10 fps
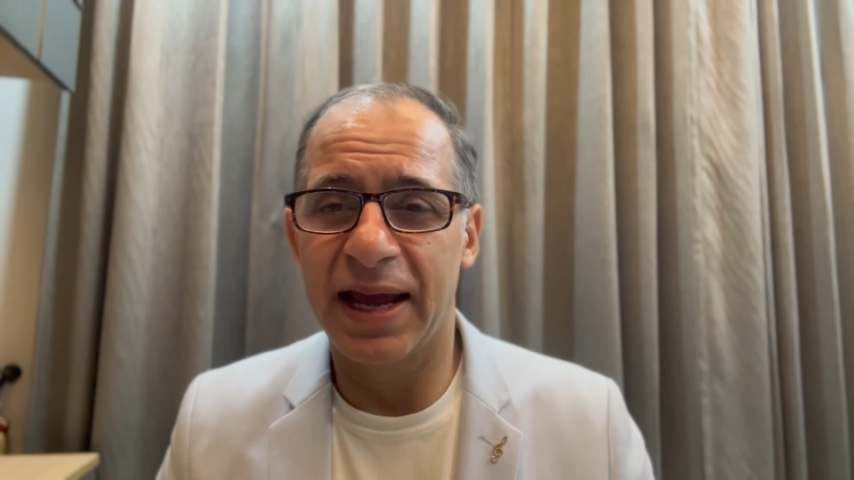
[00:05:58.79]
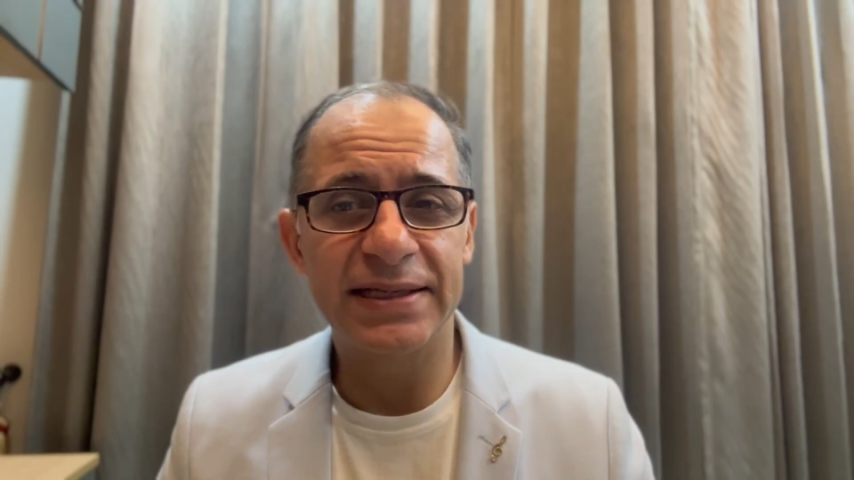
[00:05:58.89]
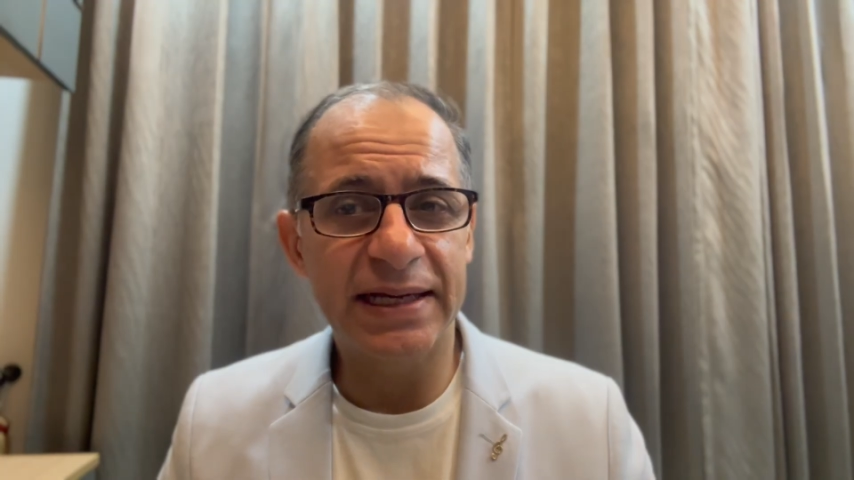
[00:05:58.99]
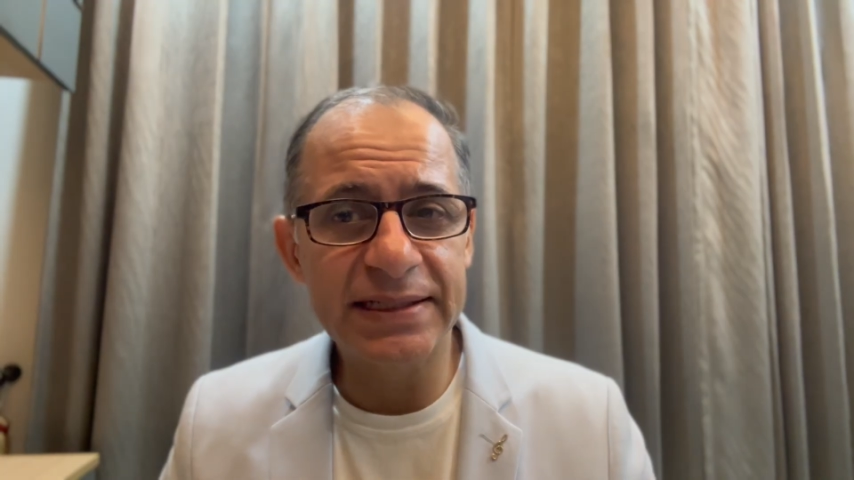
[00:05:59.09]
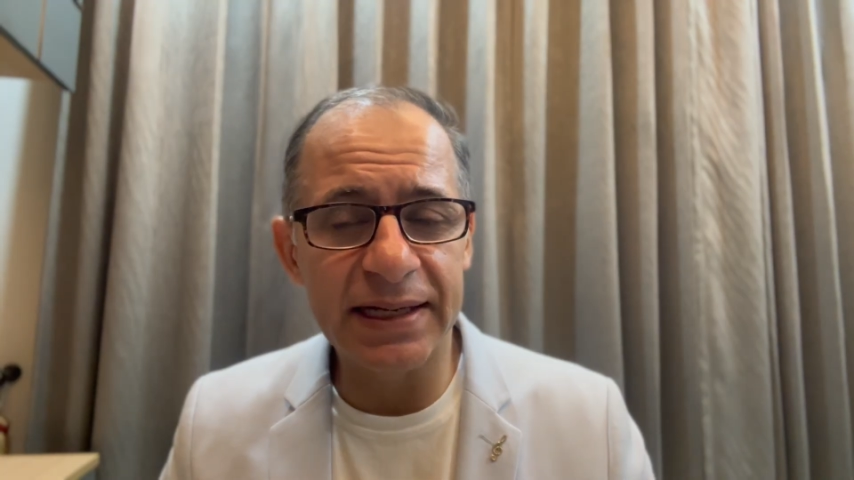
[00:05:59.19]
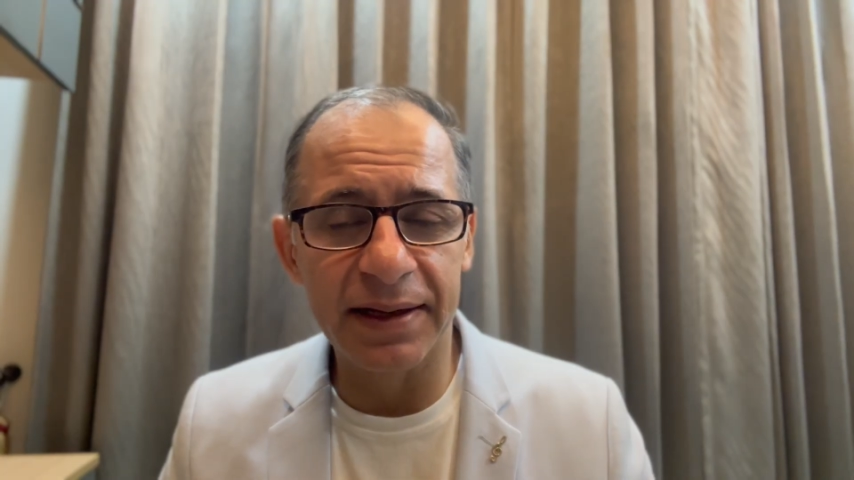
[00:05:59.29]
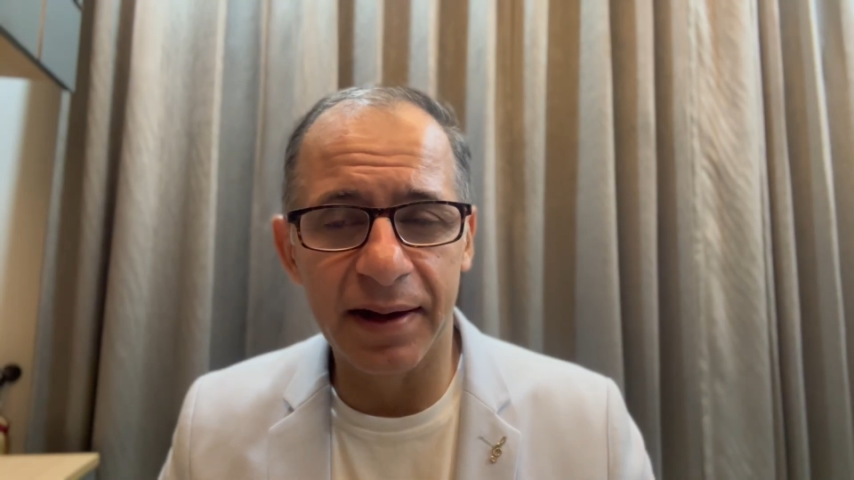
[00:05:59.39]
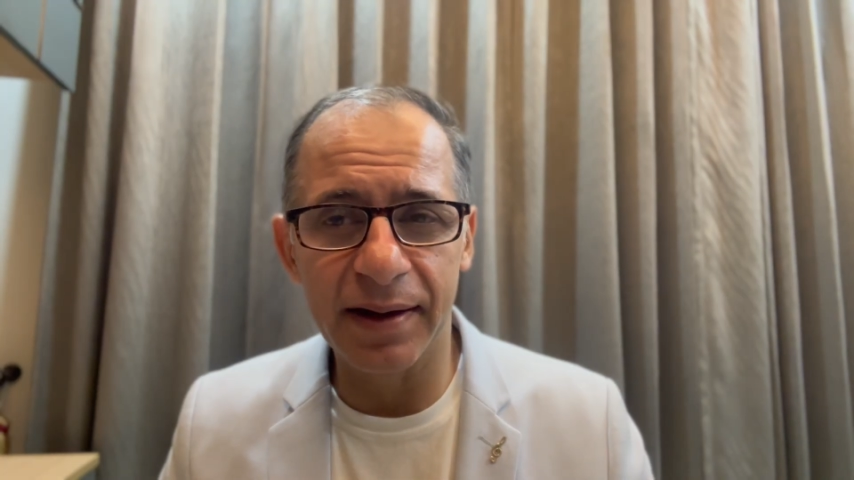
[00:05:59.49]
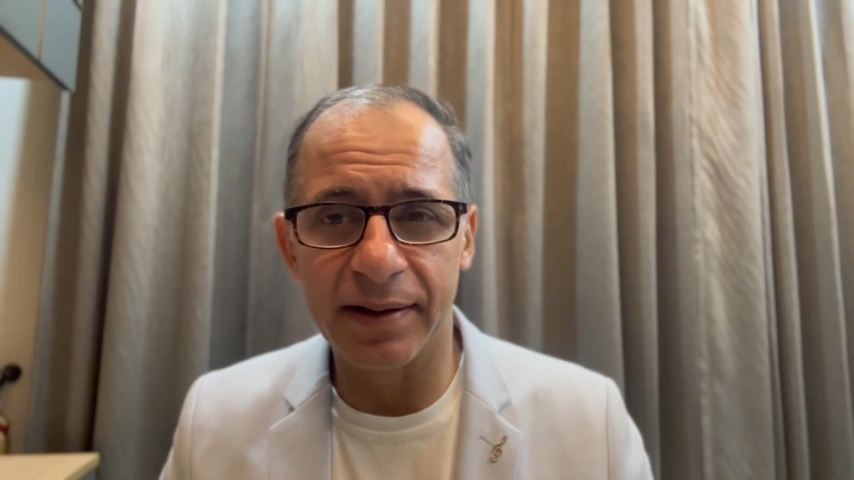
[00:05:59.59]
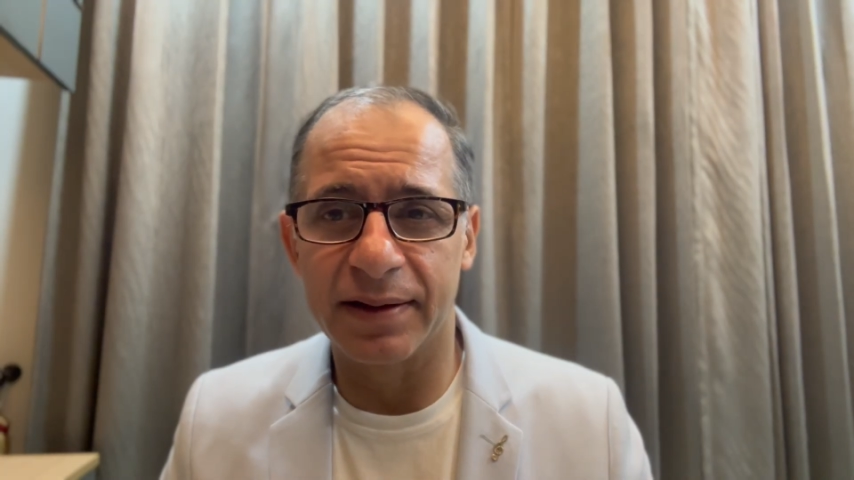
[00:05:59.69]
as I said
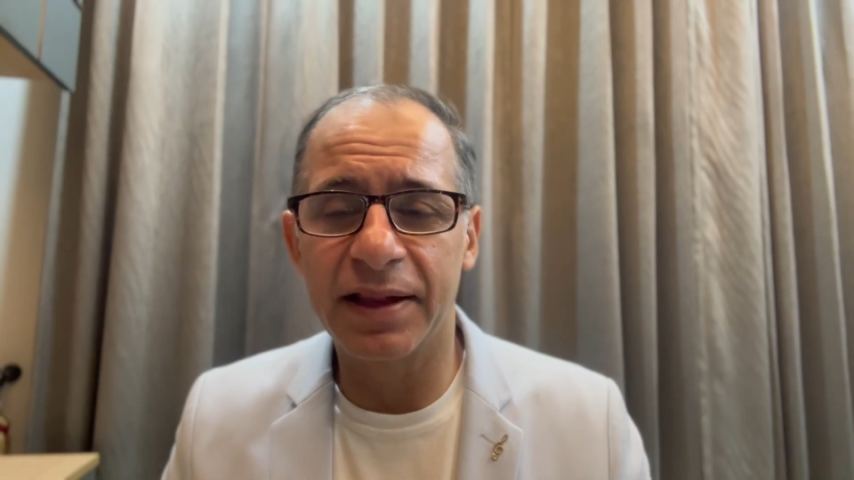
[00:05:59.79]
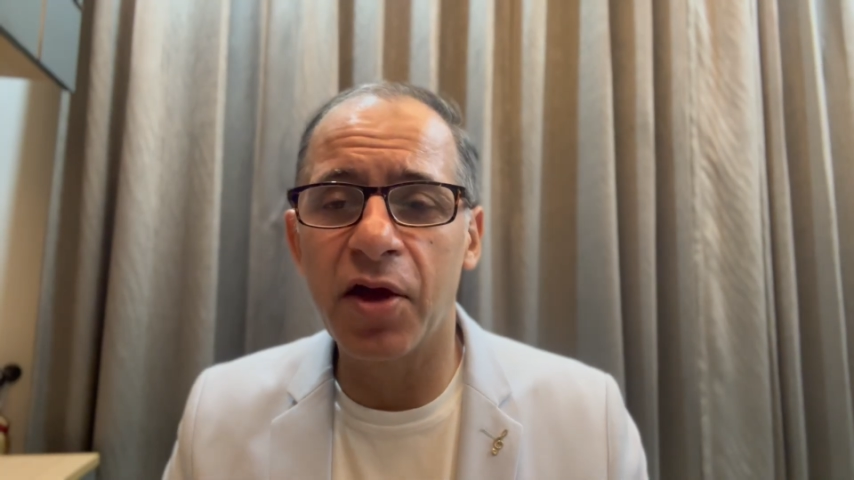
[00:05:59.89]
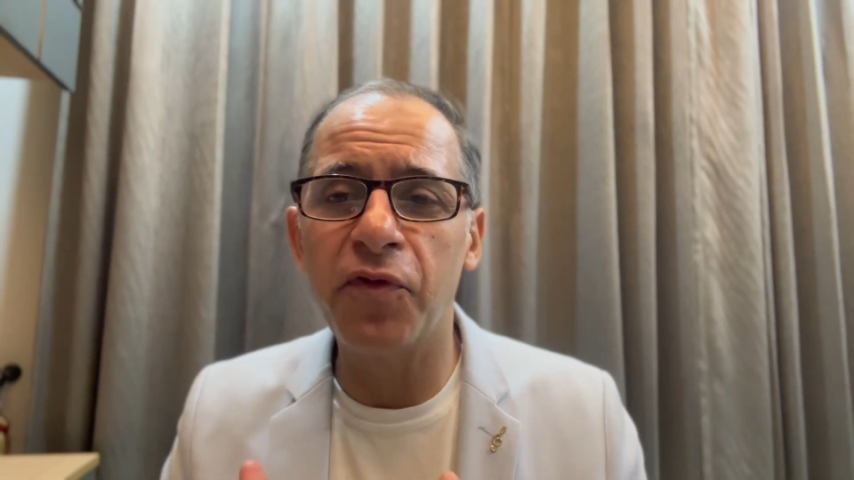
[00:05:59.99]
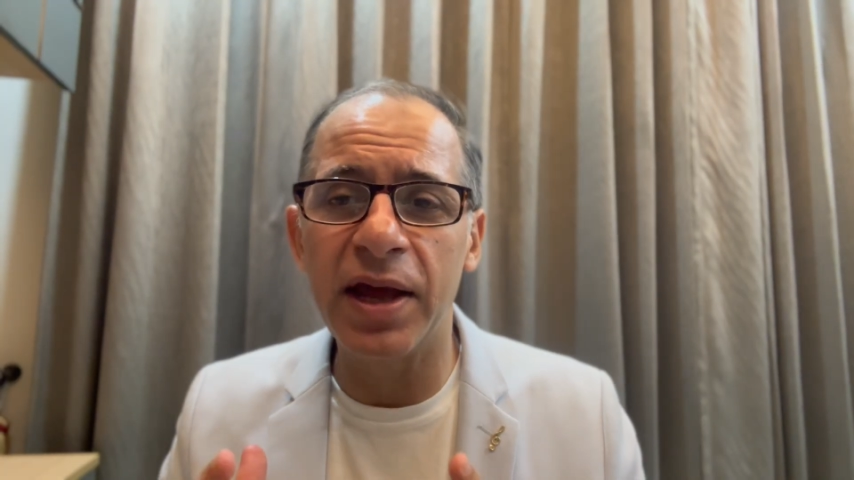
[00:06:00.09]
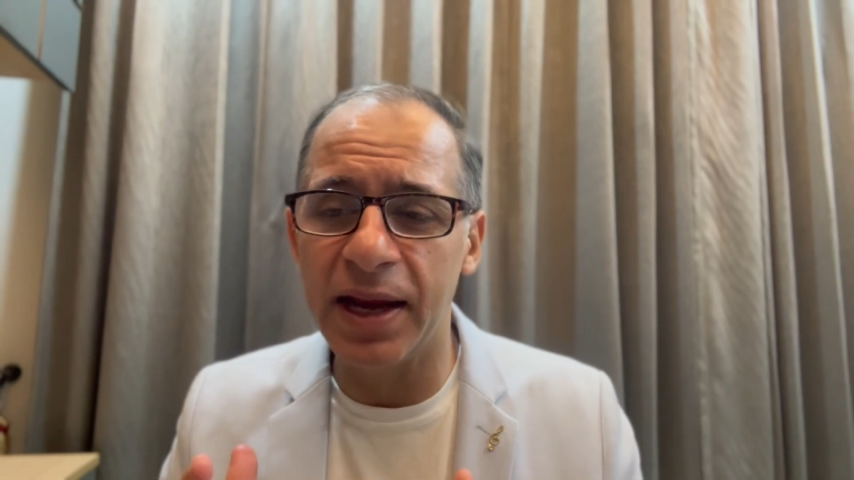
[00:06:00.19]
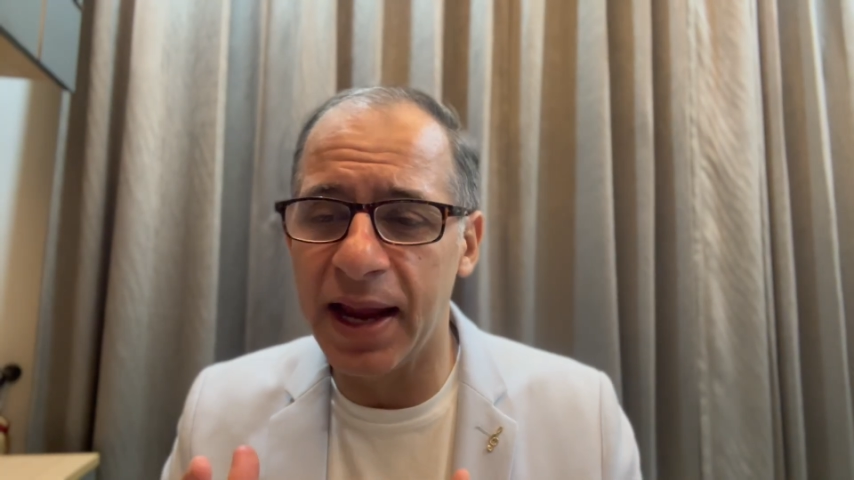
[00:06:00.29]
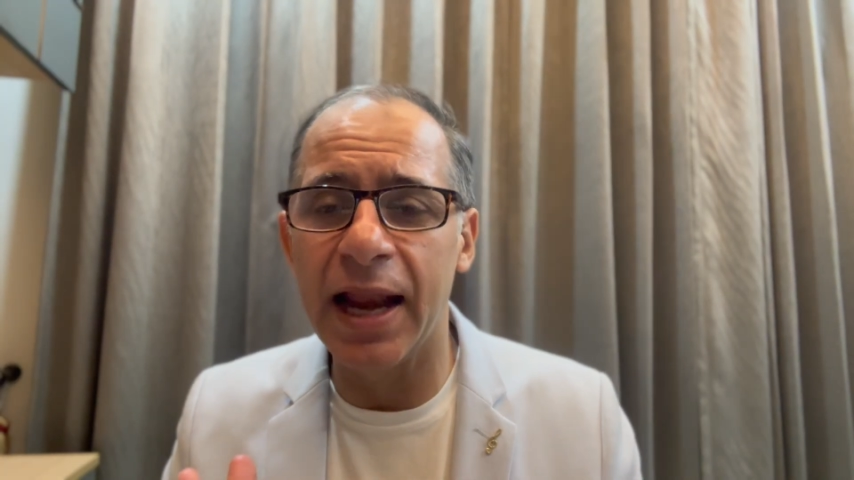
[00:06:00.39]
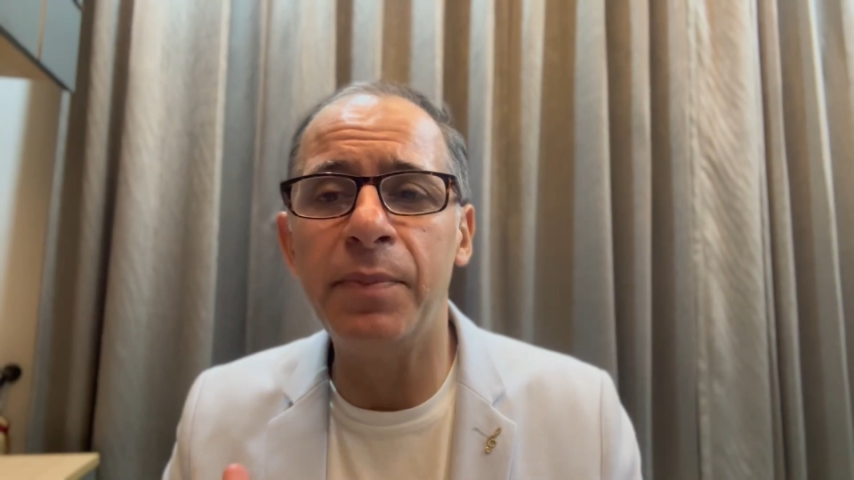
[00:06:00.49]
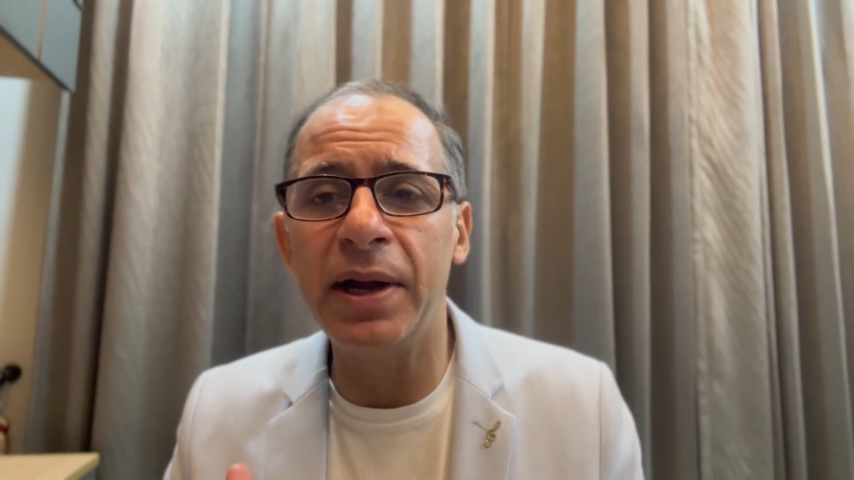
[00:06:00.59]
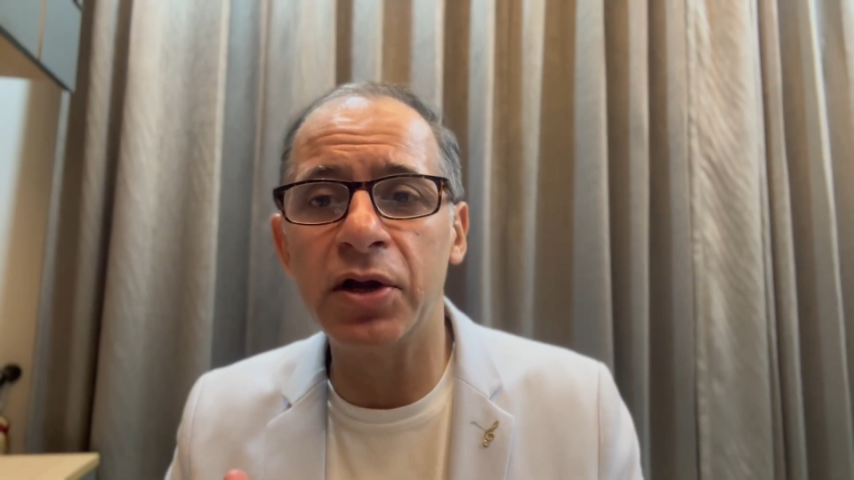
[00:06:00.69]
earlier, they are very
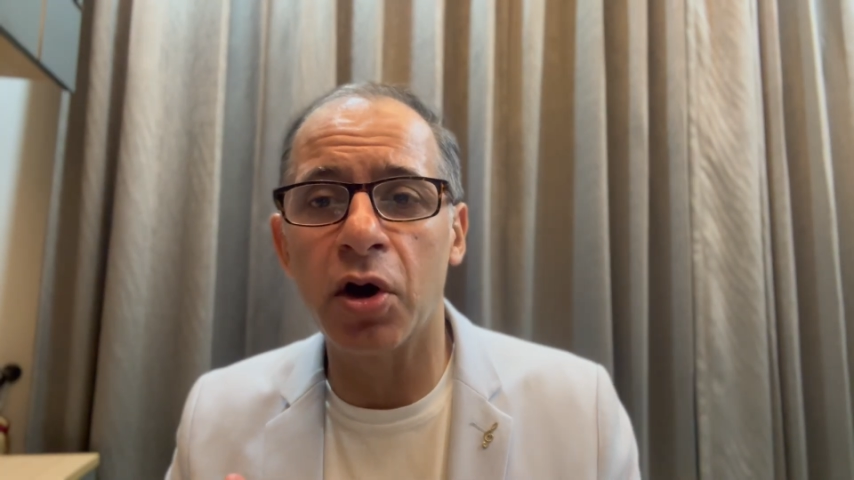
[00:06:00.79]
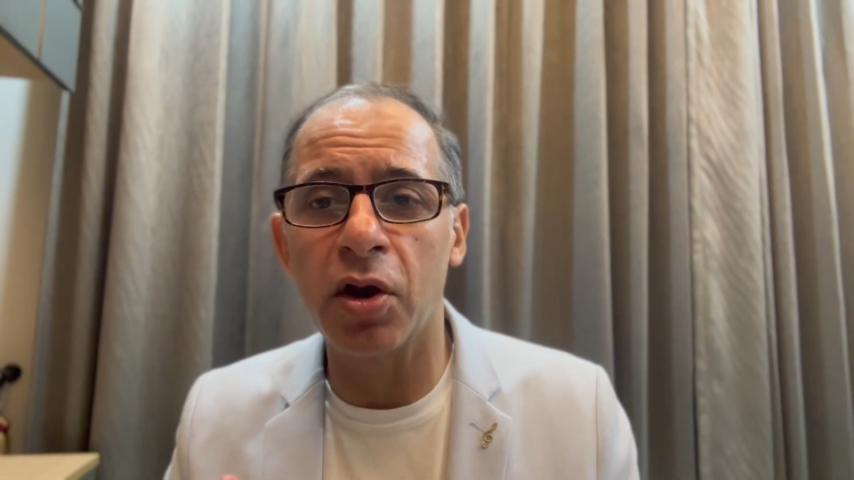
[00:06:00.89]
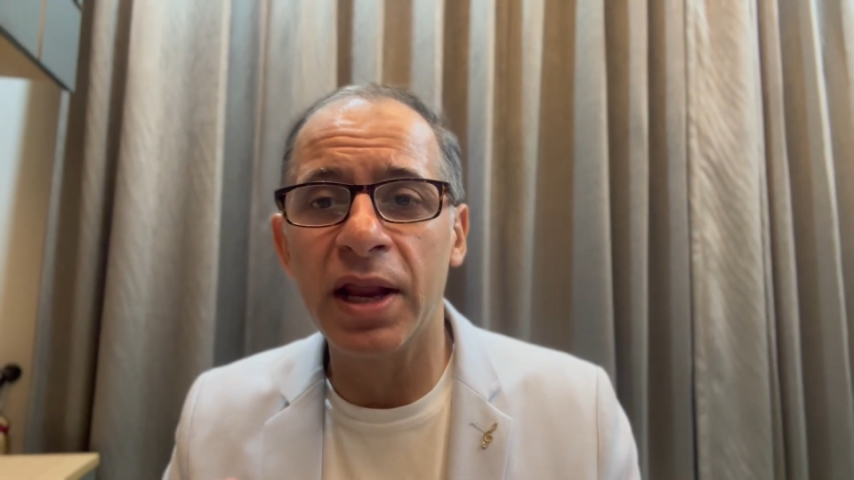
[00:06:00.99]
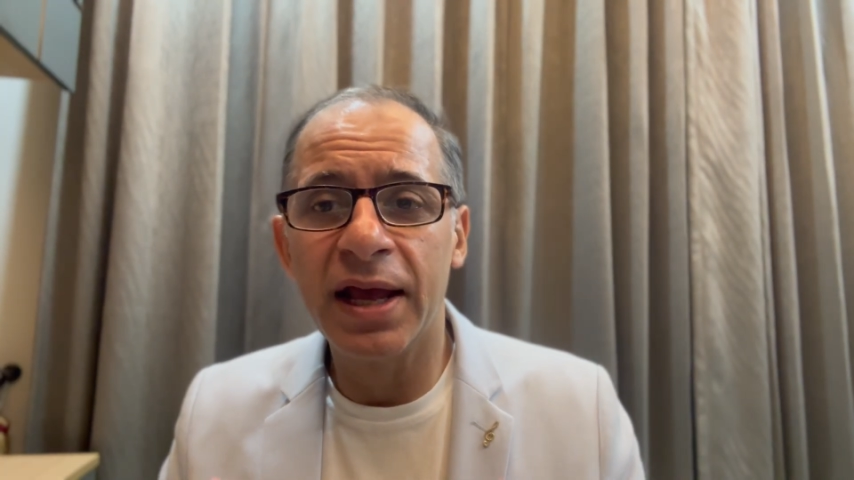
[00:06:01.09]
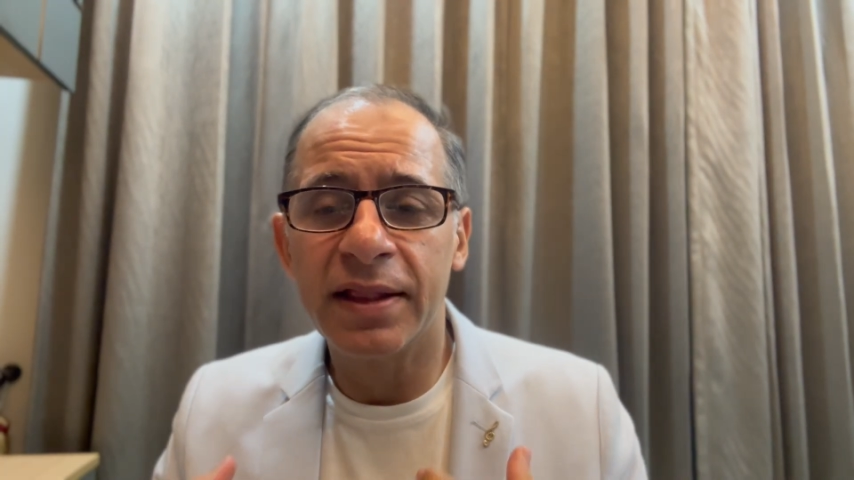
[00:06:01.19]
hell bent on